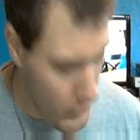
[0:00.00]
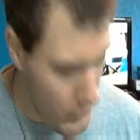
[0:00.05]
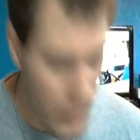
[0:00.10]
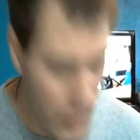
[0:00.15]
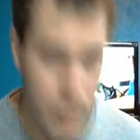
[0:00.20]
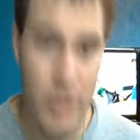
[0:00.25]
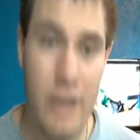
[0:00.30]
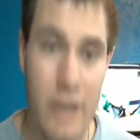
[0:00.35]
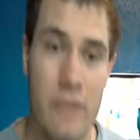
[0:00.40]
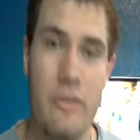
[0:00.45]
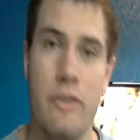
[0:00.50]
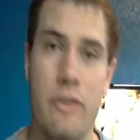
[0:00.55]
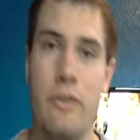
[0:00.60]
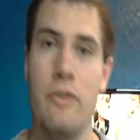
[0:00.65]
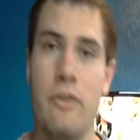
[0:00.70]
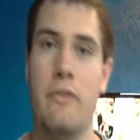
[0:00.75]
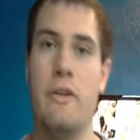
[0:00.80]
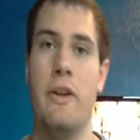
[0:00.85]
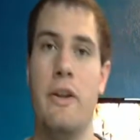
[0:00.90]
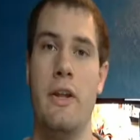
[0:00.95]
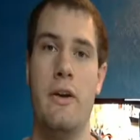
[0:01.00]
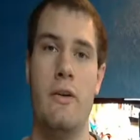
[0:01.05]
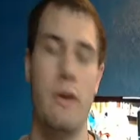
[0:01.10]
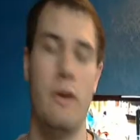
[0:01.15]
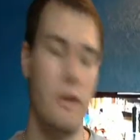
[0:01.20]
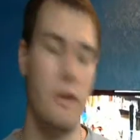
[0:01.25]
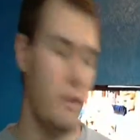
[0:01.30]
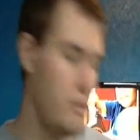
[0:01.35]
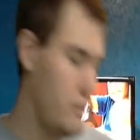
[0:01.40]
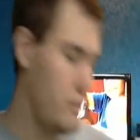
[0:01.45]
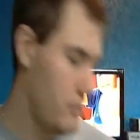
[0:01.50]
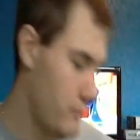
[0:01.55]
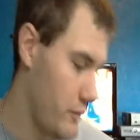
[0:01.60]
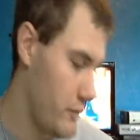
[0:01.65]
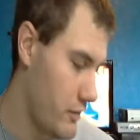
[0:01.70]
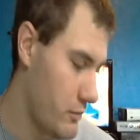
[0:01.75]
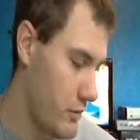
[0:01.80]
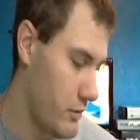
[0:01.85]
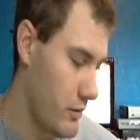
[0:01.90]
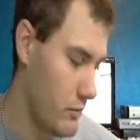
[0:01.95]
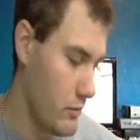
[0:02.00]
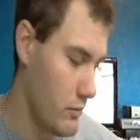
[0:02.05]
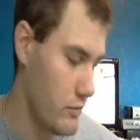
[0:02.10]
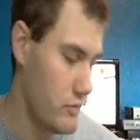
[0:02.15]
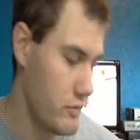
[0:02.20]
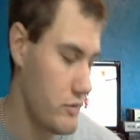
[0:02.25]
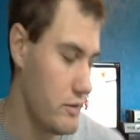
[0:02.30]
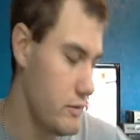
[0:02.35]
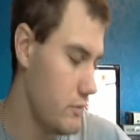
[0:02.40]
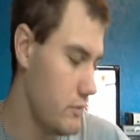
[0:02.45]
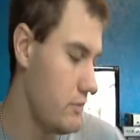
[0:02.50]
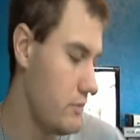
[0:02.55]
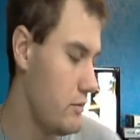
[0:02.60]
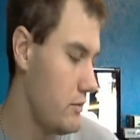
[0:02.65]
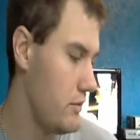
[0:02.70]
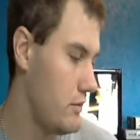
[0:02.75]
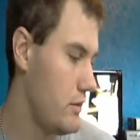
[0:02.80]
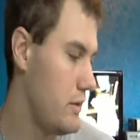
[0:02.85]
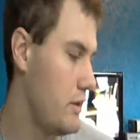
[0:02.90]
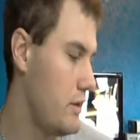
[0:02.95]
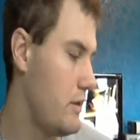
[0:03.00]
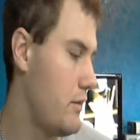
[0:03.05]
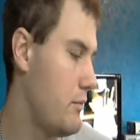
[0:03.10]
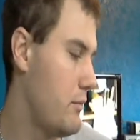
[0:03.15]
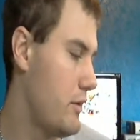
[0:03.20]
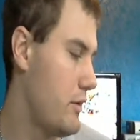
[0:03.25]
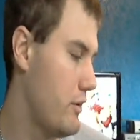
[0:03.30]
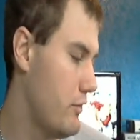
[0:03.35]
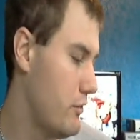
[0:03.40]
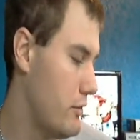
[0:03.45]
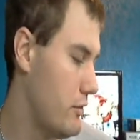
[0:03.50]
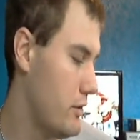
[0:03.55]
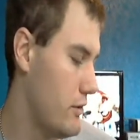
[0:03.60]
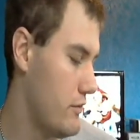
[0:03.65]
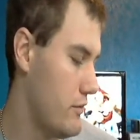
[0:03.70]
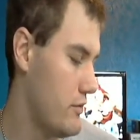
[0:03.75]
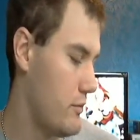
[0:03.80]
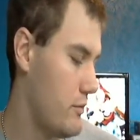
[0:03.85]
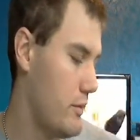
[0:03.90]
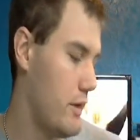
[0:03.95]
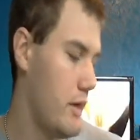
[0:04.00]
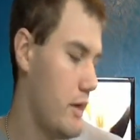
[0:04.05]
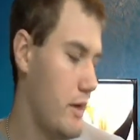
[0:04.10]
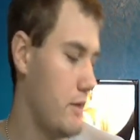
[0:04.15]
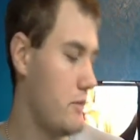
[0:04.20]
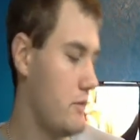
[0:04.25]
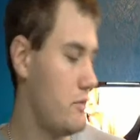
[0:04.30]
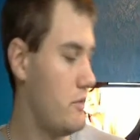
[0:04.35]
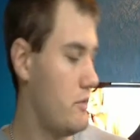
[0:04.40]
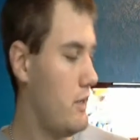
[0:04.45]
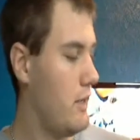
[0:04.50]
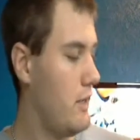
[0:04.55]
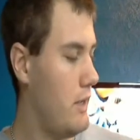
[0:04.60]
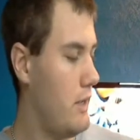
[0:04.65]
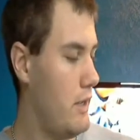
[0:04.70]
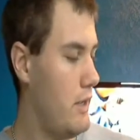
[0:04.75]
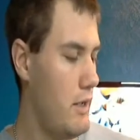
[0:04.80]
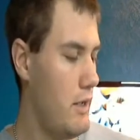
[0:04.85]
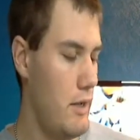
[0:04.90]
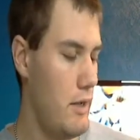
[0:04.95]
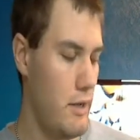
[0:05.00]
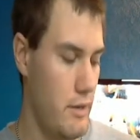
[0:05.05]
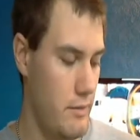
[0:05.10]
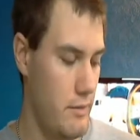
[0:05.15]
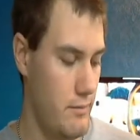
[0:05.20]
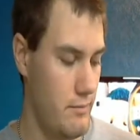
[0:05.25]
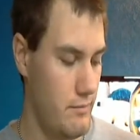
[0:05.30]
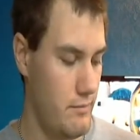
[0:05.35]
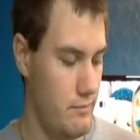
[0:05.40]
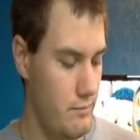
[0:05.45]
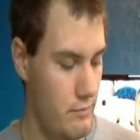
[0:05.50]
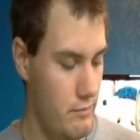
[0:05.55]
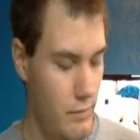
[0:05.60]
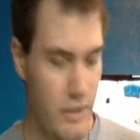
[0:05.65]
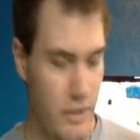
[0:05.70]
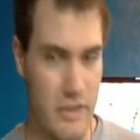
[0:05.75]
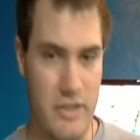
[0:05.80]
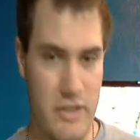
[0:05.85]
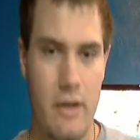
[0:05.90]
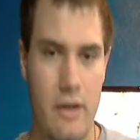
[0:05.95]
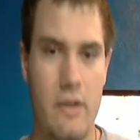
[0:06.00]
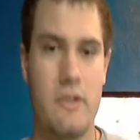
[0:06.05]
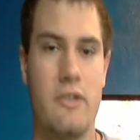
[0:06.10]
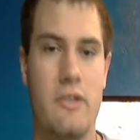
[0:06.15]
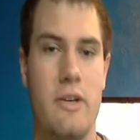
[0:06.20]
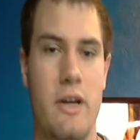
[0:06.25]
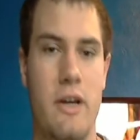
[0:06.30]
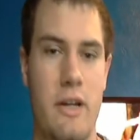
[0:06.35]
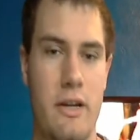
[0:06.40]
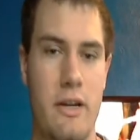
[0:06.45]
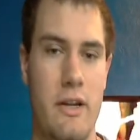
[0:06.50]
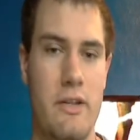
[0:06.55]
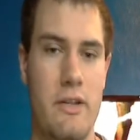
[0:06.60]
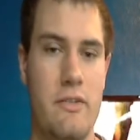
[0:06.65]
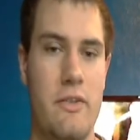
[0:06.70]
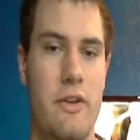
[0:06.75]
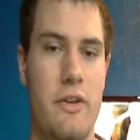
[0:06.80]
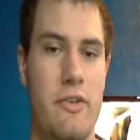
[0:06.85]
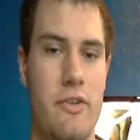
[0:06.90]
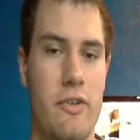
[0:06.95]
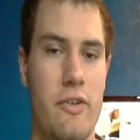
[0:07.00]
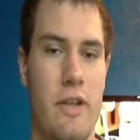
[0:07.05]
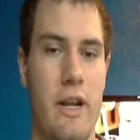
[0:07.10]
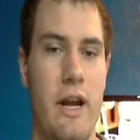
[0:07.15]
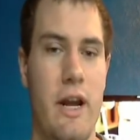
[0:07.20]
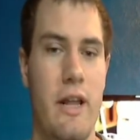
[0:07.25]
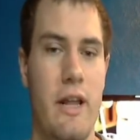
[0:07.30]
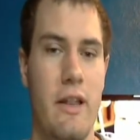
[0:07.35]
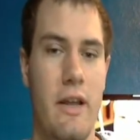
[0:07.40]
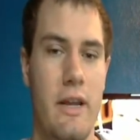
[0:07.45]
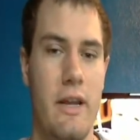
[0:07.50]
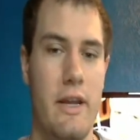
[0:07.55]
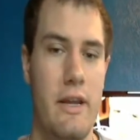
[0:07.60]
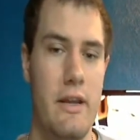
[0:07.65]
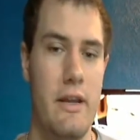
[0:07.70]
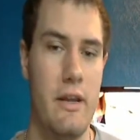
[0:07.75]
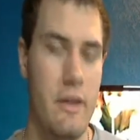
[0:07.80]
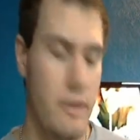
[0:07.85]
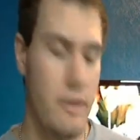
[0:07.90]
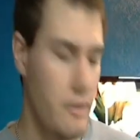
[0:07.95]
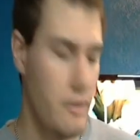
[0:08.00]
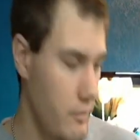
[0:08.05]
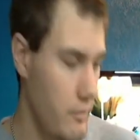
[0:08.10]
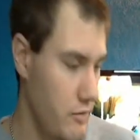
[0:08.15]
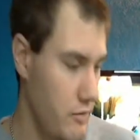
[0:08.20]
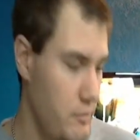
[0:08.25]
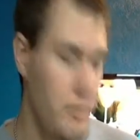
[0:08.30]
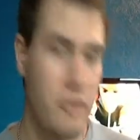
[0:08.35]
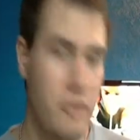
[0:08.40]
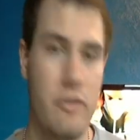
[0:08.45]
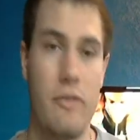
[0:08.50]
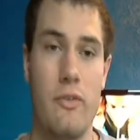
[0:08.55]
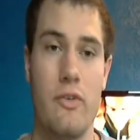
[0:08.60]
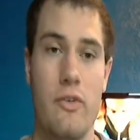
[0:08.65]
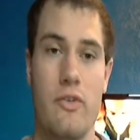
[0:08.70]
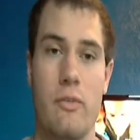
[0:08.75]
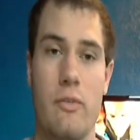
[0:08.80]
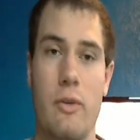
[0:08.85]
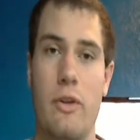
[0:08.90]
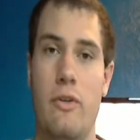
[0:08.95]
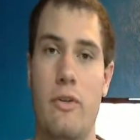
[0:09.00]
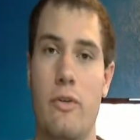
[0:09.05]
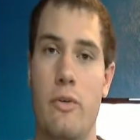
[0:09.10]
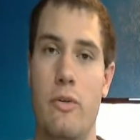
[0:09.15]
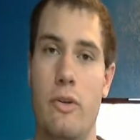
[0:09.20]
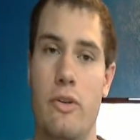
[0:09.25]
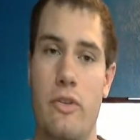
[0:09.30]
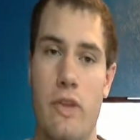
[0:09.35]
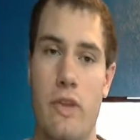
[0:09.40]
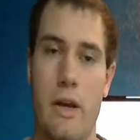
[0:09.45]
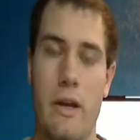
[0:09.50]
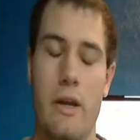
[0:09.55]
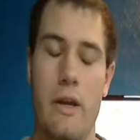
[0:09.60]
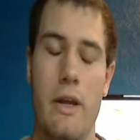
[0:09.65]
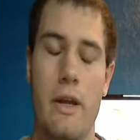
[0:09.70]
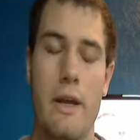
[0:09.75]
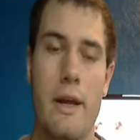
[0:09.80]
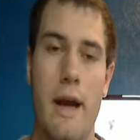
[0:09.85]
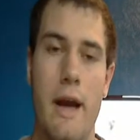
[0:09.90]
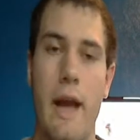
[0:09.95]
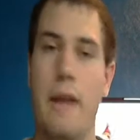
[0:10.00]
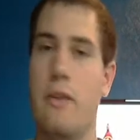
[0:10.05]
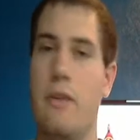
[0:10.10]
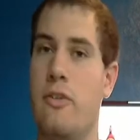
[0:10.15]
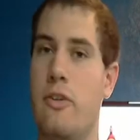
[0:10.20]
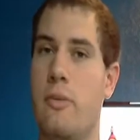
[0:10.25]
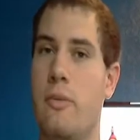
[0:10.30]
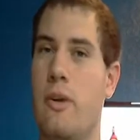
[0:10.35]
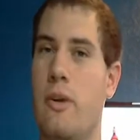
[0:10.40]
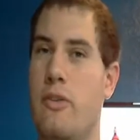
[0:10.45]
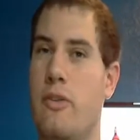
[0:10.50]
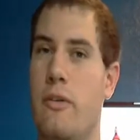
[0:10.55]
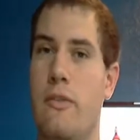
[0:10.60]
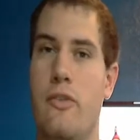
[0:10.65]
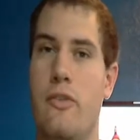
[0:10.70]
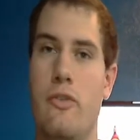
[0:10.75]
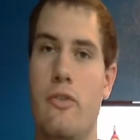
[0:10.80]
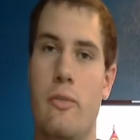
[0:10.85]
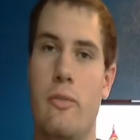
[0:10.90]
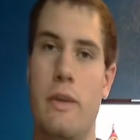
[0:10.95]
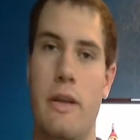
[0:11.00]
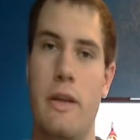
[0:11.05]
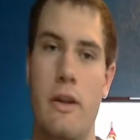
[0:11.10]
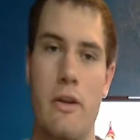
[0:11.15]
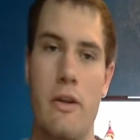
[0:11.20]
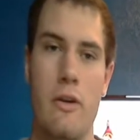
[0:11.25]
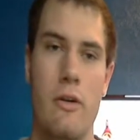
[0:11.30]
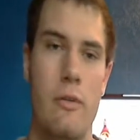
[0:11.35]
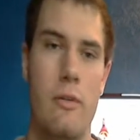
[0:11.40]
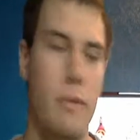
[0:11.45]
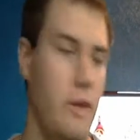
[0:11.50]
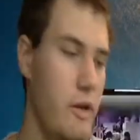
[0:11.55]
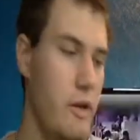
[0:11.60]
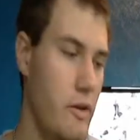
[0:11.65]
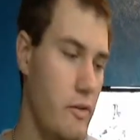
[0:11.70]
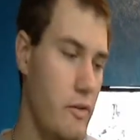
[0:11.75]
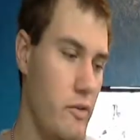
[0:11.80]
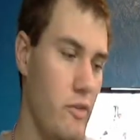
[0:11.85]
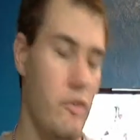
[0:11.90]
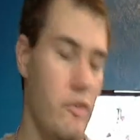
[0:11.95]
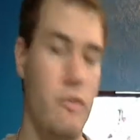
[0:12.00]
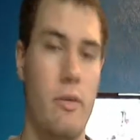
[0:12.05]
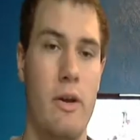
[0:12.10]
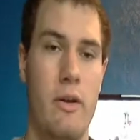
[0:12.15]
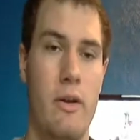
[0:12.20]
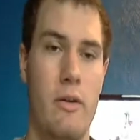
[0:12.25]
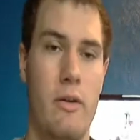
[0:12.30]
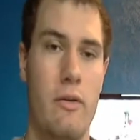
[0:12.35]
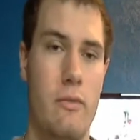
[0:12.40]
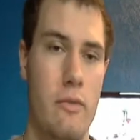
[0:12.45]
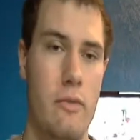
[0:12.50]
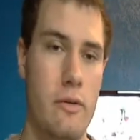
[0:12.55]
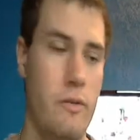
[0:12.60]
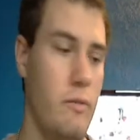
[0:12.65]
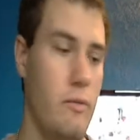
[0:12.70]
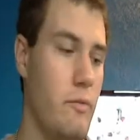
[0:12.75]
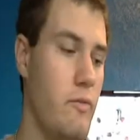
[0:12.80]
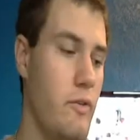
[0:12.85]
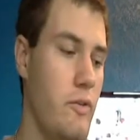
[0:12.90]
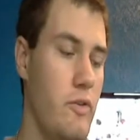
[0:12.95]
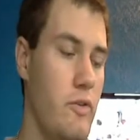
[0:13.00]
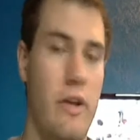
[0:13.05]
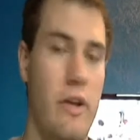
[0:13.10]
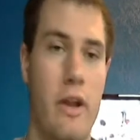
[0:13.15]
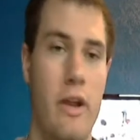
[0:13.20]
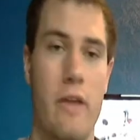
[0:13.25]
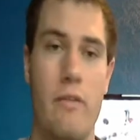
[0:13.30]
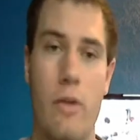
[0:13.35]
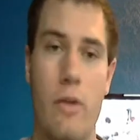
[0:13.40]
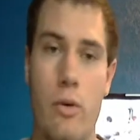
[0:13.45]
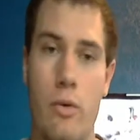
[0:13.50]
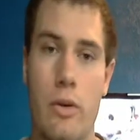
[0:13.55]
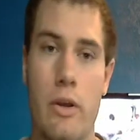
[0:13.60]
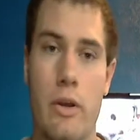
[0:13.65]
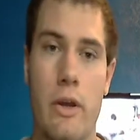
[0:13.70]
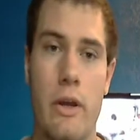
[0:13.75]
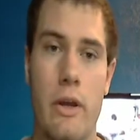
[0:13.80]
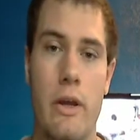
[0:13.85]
I might actually do a video on it if anybody wants it. I might do it if somebody asks. But it's also got a nice feature that I like, especially for somebody who is. I consider myself still a beginner because this is my first gun I've owned.